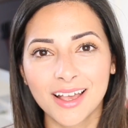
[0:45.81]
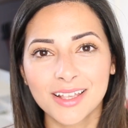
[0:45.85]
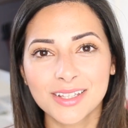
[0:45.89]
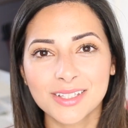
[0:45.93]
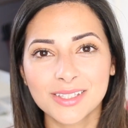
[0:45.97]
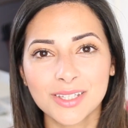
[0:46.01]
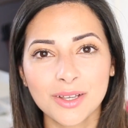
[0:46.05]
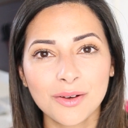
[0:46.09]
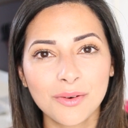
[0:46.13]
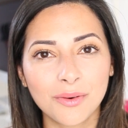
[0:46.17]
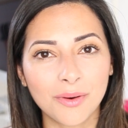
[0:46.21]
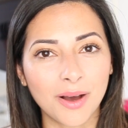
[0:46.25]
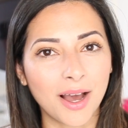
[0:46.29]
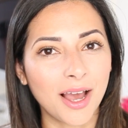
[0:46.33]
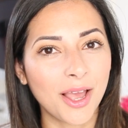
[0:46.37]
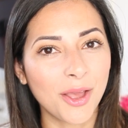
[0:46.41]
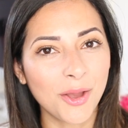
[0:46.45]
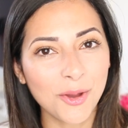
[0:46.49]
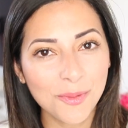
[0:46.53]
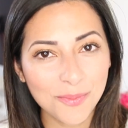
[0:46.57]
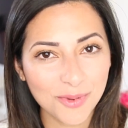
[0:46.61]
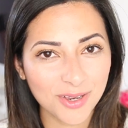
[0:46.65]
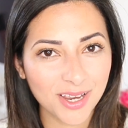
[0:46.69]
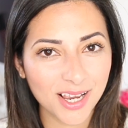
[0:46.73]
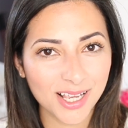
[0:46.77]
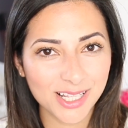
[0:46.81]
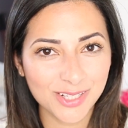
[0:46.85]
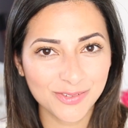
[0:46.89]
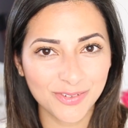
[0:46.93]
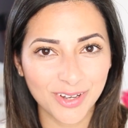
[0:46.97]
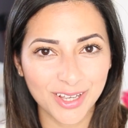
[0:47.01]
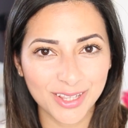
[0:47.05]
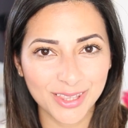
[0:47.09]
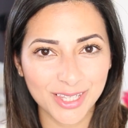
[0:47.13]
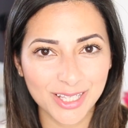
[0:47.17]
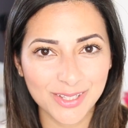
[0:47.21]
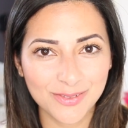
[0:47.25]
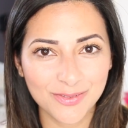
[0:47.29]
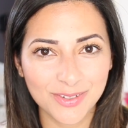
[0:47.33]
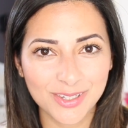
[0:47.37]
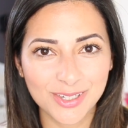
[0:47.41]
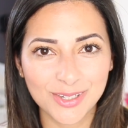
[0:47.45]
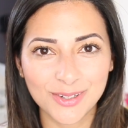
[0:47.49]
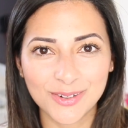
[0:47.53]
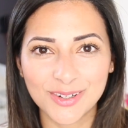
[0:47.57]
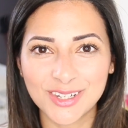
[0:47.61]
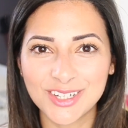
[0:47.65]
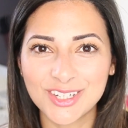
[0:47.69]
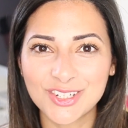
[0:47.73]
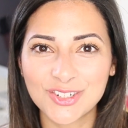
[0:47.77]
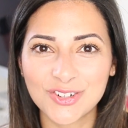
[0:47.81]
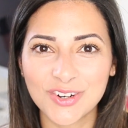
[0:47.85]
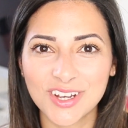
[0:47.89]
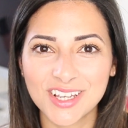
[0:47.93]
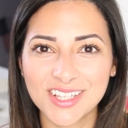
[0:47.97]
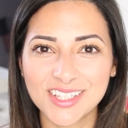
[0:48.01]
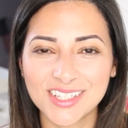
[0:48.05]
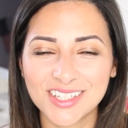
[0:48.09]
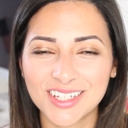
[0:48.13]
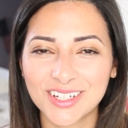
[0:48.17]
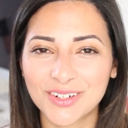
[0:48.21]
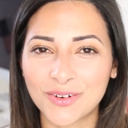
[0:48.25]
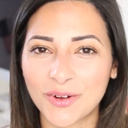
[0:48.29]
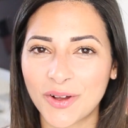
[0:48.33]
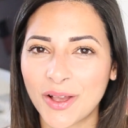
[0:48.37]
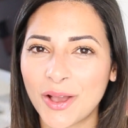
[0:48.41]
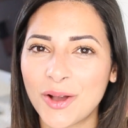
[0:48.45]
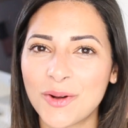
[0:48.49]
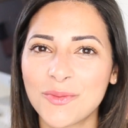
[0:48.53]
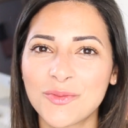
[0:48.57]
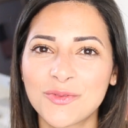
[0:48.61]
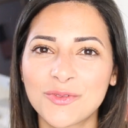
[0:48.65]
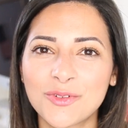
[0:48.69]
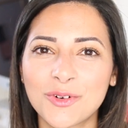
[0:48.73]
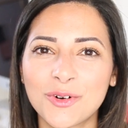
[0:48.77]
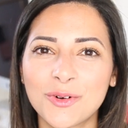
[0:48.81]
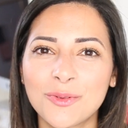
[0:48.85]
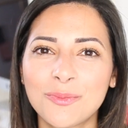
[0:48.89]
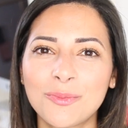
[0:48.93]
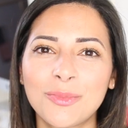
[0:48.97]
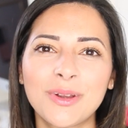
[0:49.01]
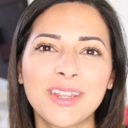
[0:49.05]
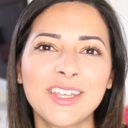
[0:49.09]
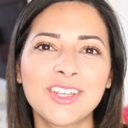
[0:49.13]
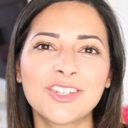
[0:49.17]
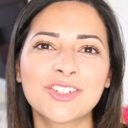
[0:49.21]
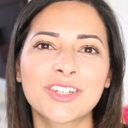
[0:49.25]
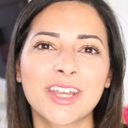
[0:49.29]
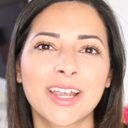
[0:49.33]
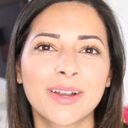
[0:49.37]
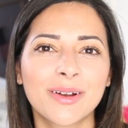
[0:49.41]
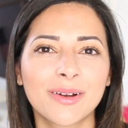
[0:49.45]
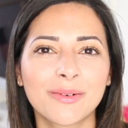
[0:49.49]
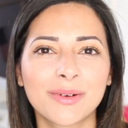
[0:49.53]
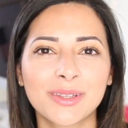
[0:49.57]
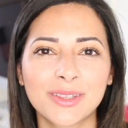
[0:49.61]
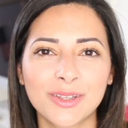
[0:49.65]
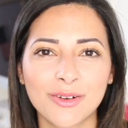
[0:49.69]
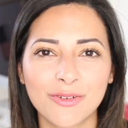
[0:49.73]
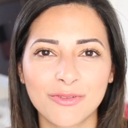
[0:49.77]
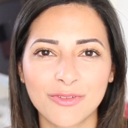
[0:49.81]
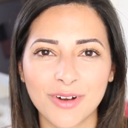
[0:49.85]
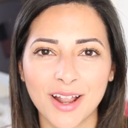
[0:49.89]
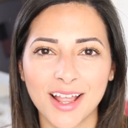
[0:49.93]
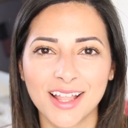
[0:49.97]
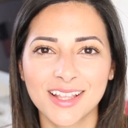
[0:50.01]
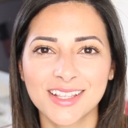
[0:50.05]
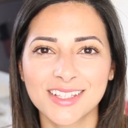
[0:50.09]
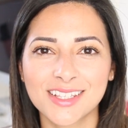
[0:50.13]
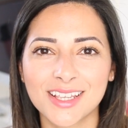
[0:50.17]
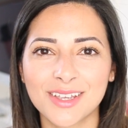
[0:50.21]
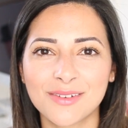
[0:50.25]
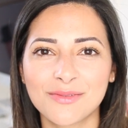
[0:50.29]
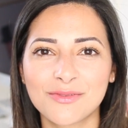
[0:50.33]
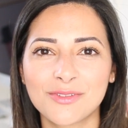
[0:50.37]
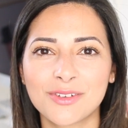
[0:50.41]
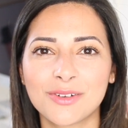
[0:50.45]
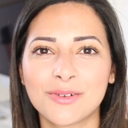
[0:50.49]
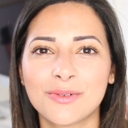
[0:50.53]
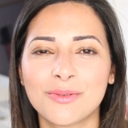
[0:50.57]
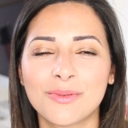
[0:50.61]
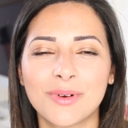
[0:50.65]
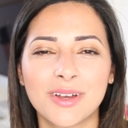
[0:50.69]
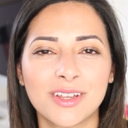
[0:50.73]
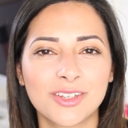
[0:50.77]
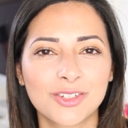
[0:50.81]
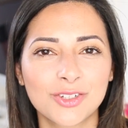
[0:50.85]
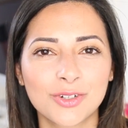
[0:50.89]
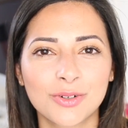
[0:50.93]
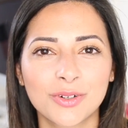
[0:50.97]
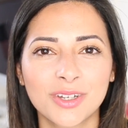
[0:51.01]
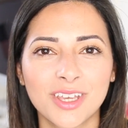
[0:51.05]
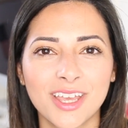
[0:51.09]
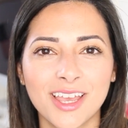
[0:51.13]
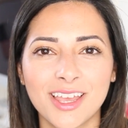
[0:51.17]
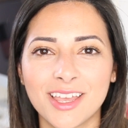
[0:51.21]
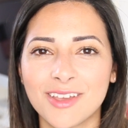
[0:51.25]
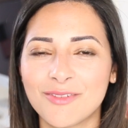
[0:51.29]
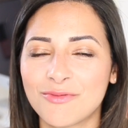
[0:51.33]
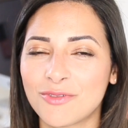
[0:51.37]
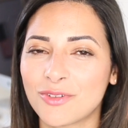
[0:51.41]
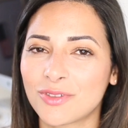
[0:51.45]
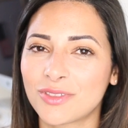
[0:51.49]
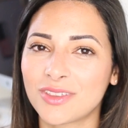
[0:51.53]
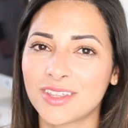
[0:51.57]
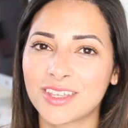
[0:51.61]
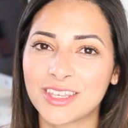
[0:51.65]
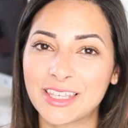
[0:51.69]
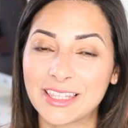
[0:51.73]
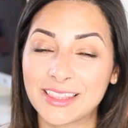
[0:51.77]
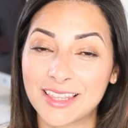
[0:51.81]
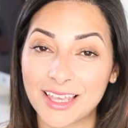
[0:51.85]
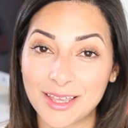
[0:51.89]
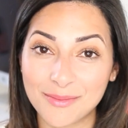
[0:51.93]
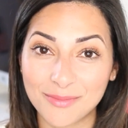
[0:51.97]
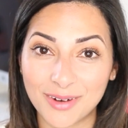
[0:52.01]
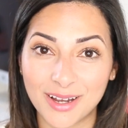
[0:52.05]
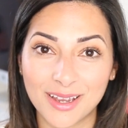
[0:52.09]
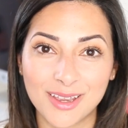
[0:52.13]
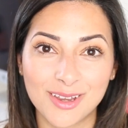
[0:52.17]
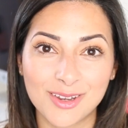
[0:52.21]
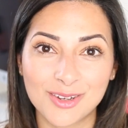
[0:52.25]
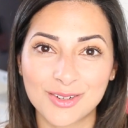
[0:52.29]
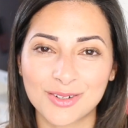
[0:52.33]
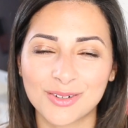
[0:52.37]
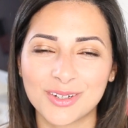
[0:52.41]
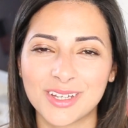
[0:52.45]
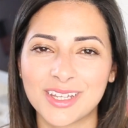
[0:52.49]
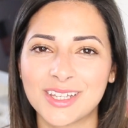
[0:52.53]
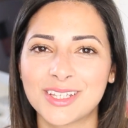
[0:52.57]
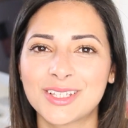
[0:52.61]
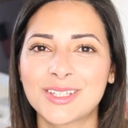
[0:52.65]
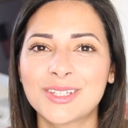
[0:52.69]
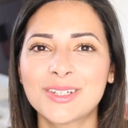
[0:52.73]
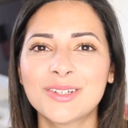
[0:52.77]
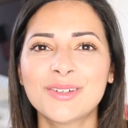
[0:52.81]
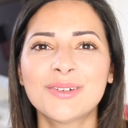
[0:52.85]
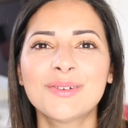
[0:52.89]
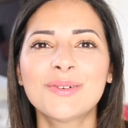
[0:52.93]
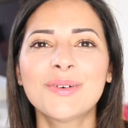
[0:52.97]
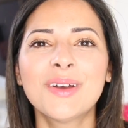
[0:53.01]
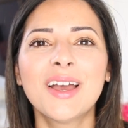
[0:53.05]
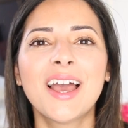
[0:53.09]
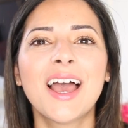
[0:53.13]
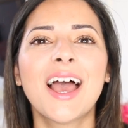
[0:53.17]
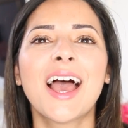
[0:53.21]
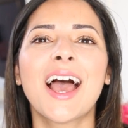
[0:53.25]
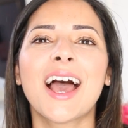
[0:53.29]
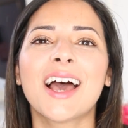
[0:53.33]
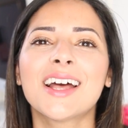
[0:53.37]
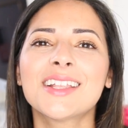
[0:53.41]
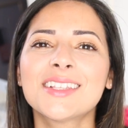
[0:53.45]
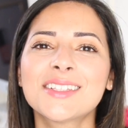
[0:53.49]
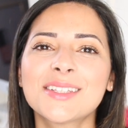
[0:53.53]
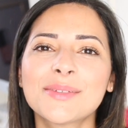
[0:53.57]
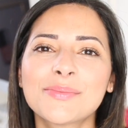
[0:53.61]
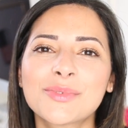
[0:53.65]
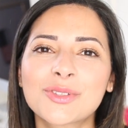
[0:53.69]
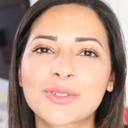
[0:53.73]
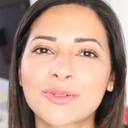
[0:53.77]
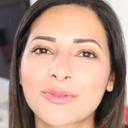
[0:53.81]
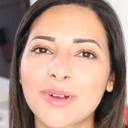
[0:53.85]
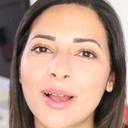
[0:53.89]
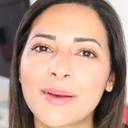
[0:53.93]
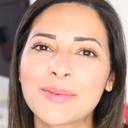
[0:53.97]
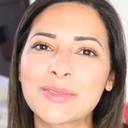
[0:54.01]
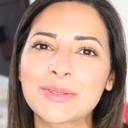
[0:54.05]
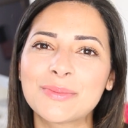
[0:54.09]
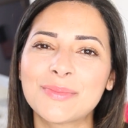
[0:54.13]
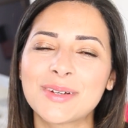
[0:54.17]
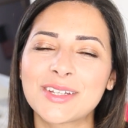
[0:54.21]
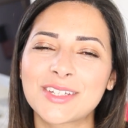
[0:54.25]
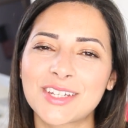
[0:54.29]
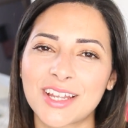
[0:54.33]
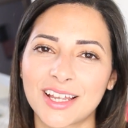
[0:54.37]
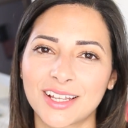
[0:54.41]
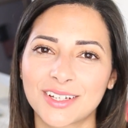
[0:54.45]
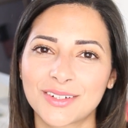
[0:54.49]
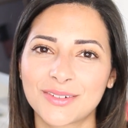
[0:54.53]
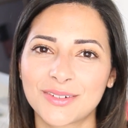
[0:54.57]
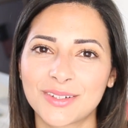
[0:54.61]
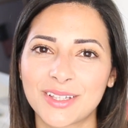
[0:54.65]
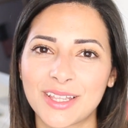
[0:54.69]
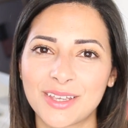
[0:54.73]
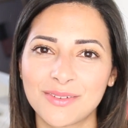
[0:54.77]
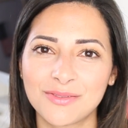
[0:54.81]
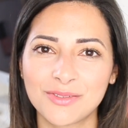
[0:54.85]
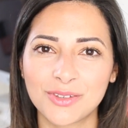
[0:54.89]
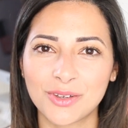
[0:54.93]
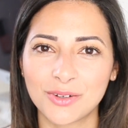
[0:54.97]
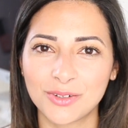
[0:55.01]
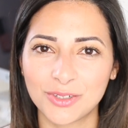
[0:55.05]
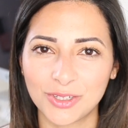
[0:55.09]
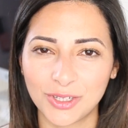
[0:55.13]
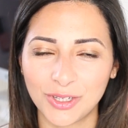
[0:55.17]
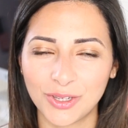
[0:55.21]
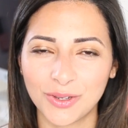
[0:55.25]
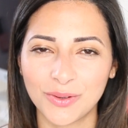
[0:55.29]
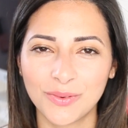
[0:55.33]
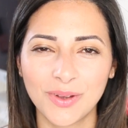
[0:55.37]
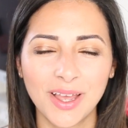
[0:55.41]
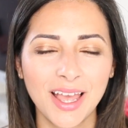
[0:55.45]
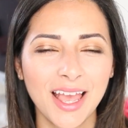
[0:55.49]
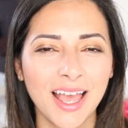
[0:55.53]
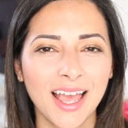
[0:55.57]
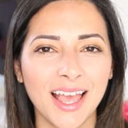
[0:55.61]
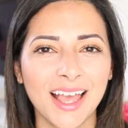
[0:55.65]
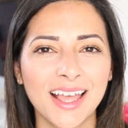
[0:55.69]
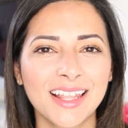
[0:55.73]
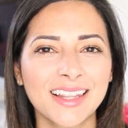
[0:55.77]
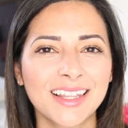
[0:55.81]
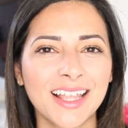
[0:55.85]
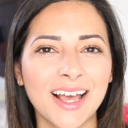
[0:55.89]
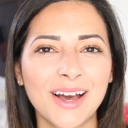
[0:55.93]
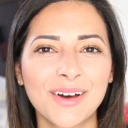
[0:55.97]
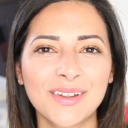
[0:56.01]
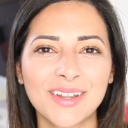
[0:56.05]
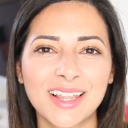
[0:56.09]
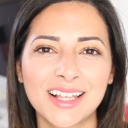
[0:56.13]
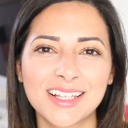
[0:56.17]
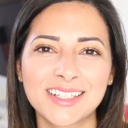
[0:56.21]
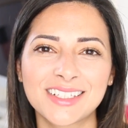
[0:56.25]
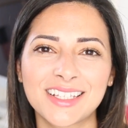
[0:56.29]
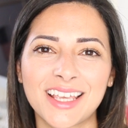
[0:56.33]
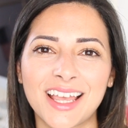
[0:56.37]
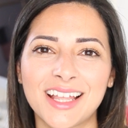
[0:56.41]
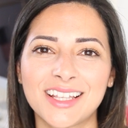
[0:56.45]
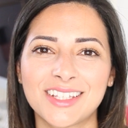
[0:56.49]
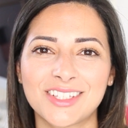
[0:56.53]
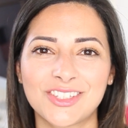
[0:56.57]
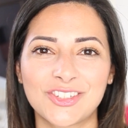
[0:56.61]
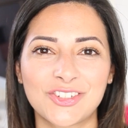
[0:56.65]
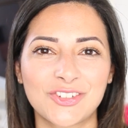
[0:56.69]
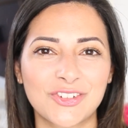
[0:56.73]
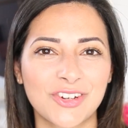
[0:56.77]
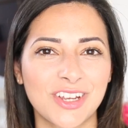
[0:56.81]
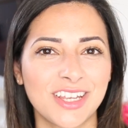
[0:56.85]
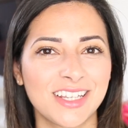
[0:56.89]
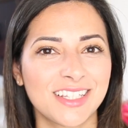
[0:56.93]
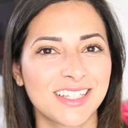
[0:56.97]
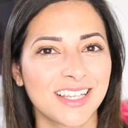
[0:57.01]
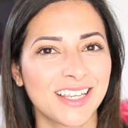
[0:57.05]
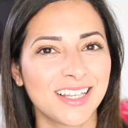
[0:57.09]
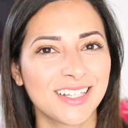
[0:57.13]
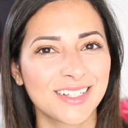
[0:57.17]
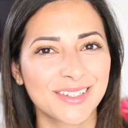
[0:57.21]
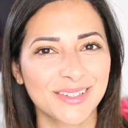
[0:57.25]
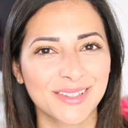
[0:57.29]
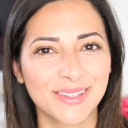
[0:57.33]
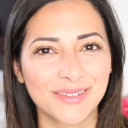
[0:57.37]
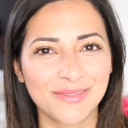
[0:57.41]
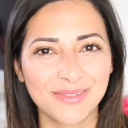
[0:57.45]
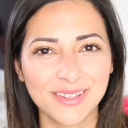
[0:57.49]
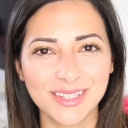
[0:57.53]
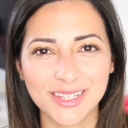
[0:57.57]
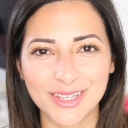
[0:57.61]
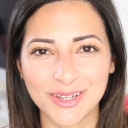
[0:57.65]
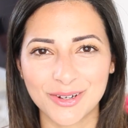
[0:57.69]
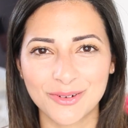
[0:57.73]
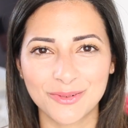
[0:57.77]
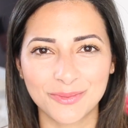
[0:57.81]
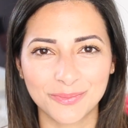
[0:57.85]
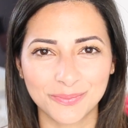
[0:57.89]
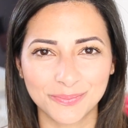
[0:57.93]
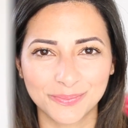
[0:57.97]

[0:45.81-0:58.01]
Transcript: So I hope you guys find this video interesting or helpful. Please share it with your friends if you enjoy it, if you think they might enjoy it too, and subscribe to my channel if you're new. And now let's get straight into the video.